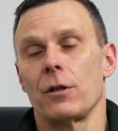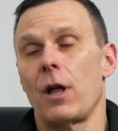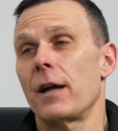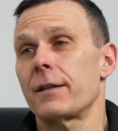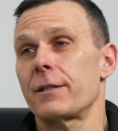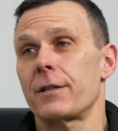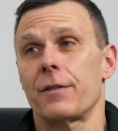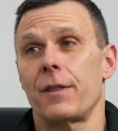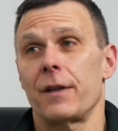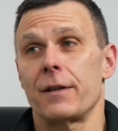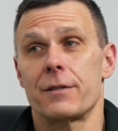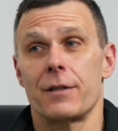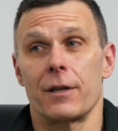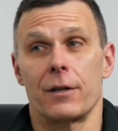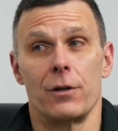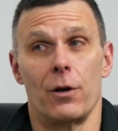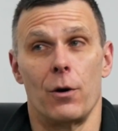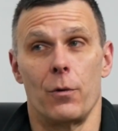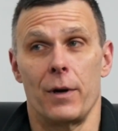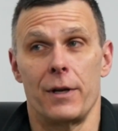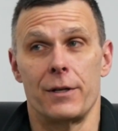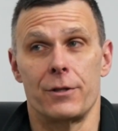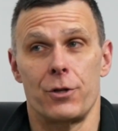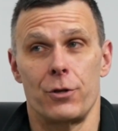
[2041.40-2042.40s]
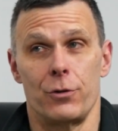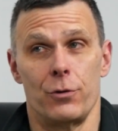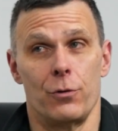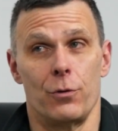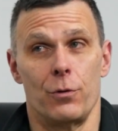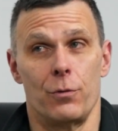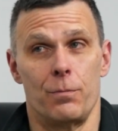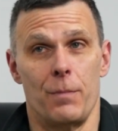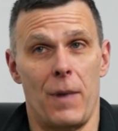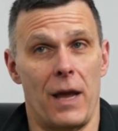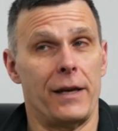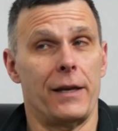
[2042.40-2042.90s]
lots of things that go
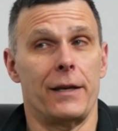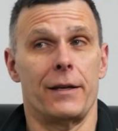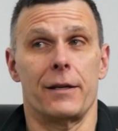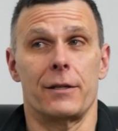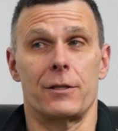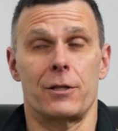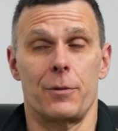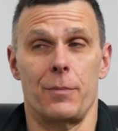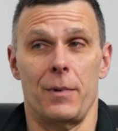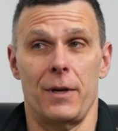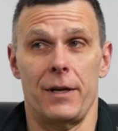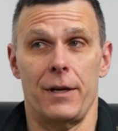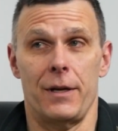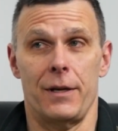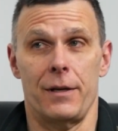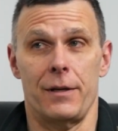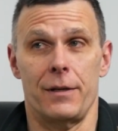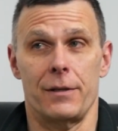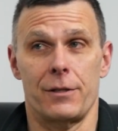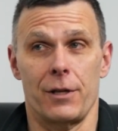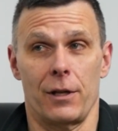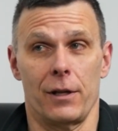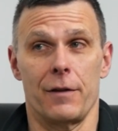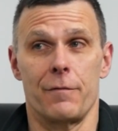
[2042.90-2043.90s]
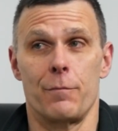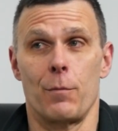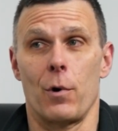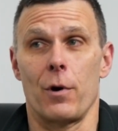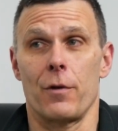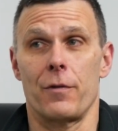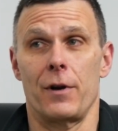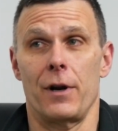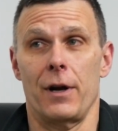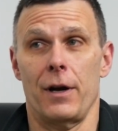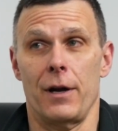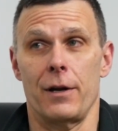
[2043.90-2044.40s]
into making it to live
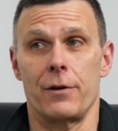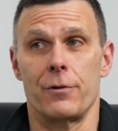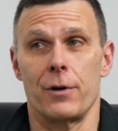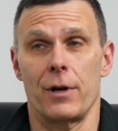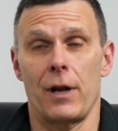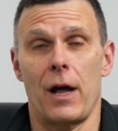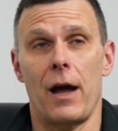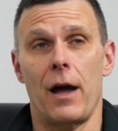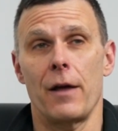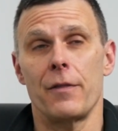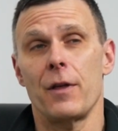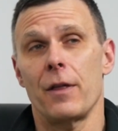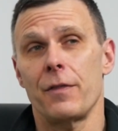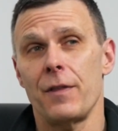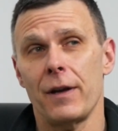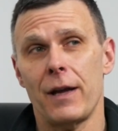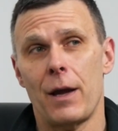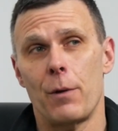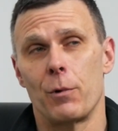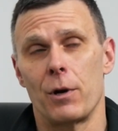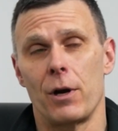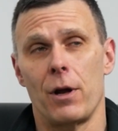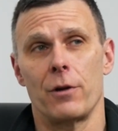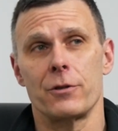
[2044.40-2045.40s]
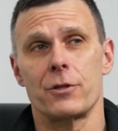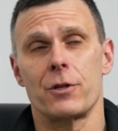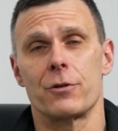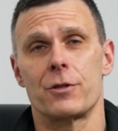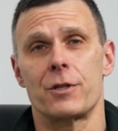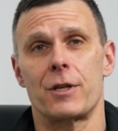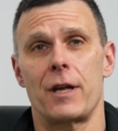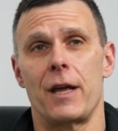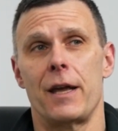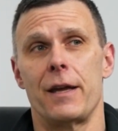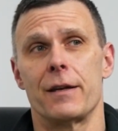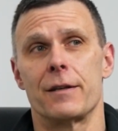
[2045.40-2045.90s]
more than 100. The thing I would also
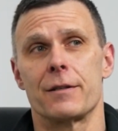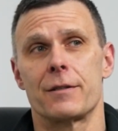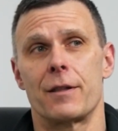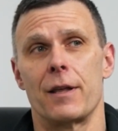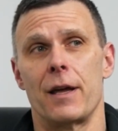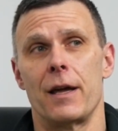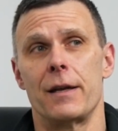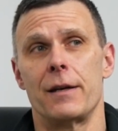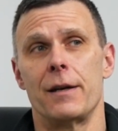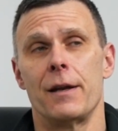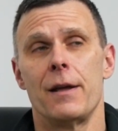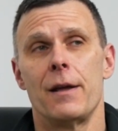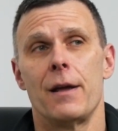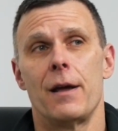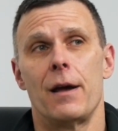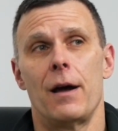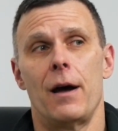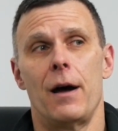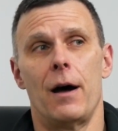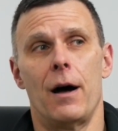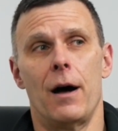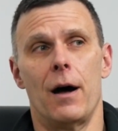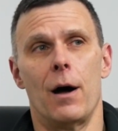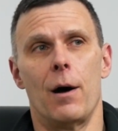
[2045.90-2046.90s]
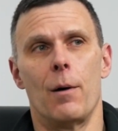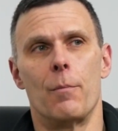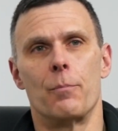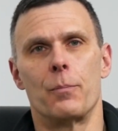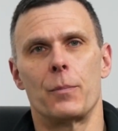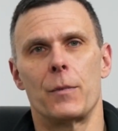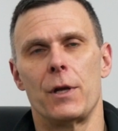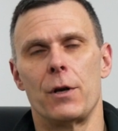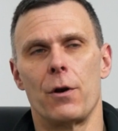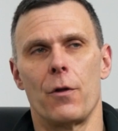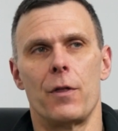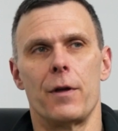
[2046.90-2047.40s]
say is that,
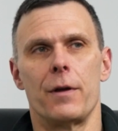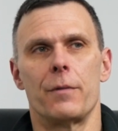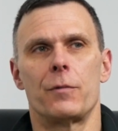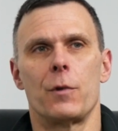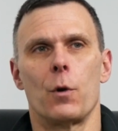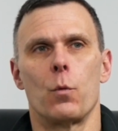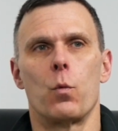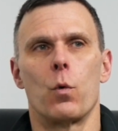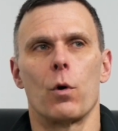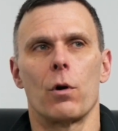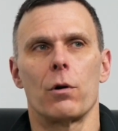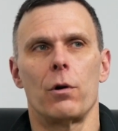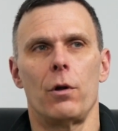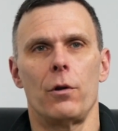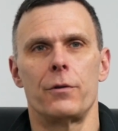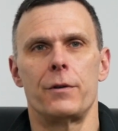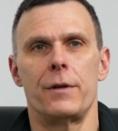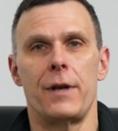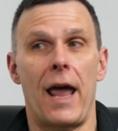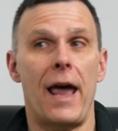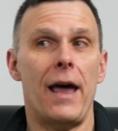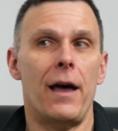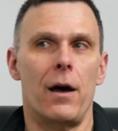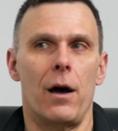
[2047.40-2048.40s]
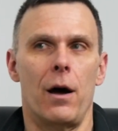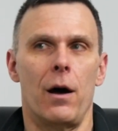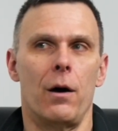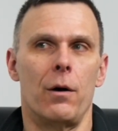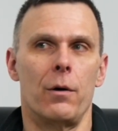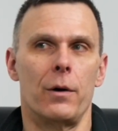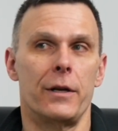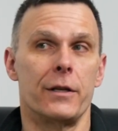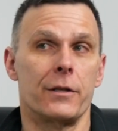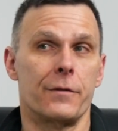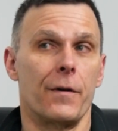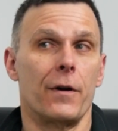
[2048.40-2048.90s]
the world
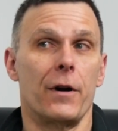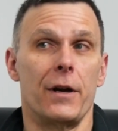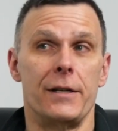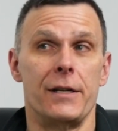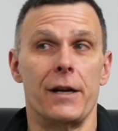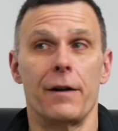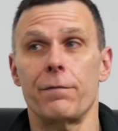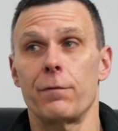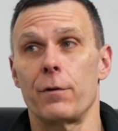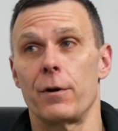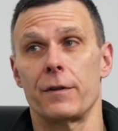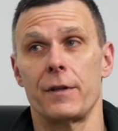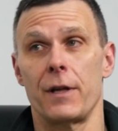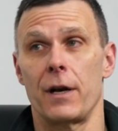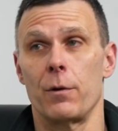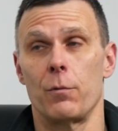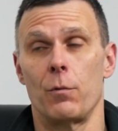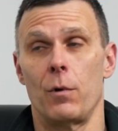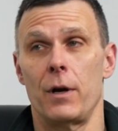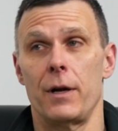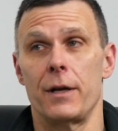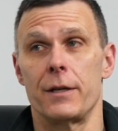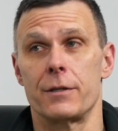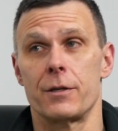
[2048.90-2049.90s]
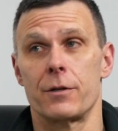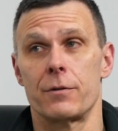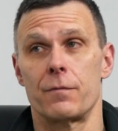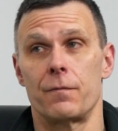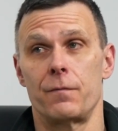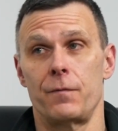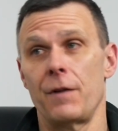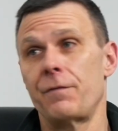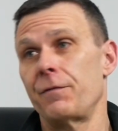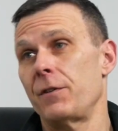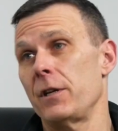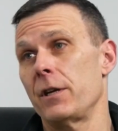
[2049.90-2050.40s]
now is very different than it was
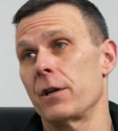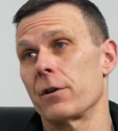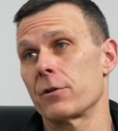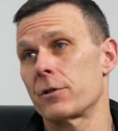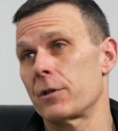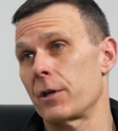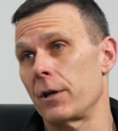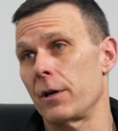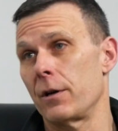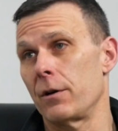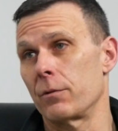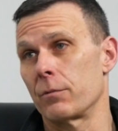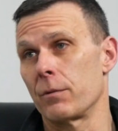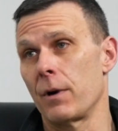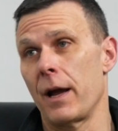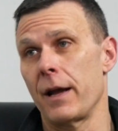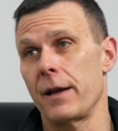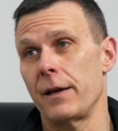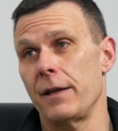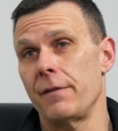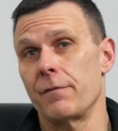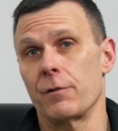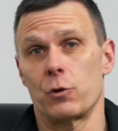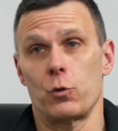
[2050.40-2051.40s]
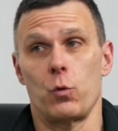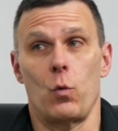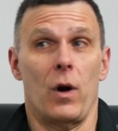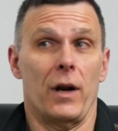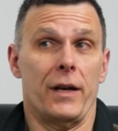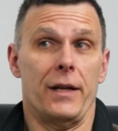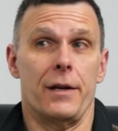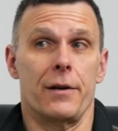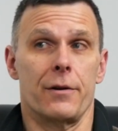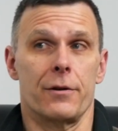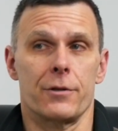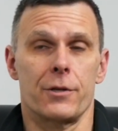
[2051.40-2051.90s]
50 years ago, right? Even
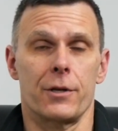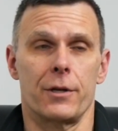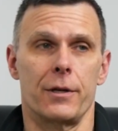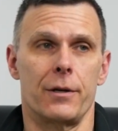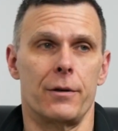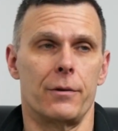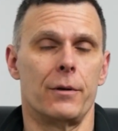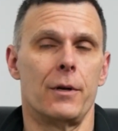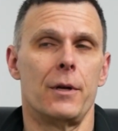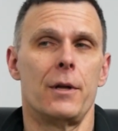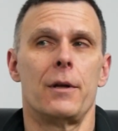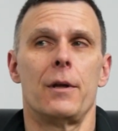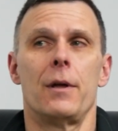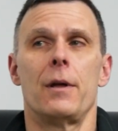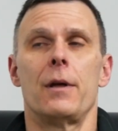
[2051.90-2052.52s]
20 years ago.